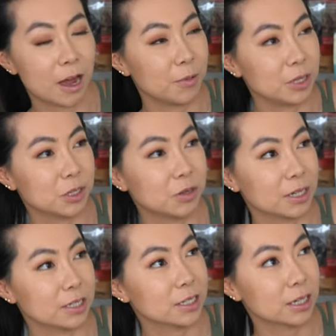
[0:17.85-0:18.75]
He's
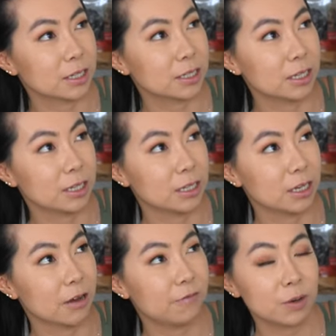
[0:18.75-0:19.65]
turning six
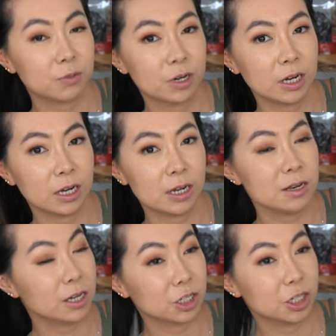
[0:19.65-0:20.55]
in February
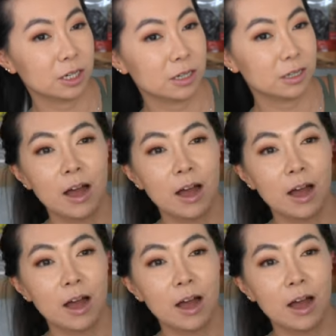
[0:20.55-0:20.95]
next year.